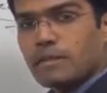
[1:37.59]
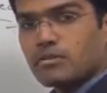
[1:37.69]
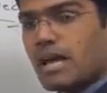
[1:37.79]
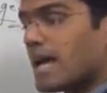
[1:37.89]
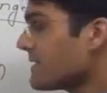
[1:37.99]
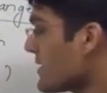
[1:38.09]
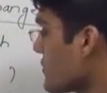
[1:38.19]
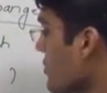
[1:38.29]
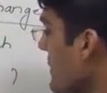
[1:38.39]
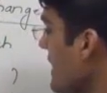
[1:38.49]
So the answer
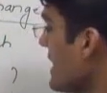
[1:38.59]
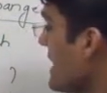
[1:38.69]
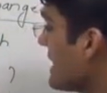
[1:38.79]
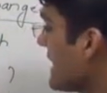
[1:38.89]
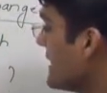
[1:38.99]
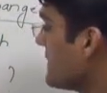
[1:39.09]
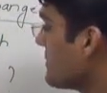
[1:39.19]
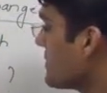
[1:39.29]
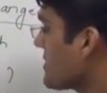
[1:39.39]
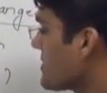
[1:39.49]
should be 10th
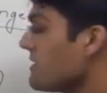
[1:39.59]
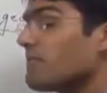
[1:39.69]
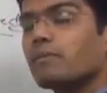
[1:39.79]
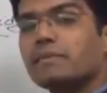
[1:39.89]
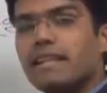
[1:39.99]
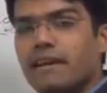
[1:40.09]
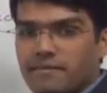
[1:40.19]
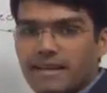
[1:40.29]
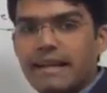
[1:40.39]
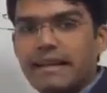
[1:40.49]
position from the
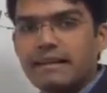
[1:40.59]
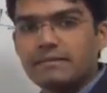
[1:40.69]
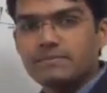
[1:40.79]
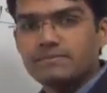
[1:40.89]
left end.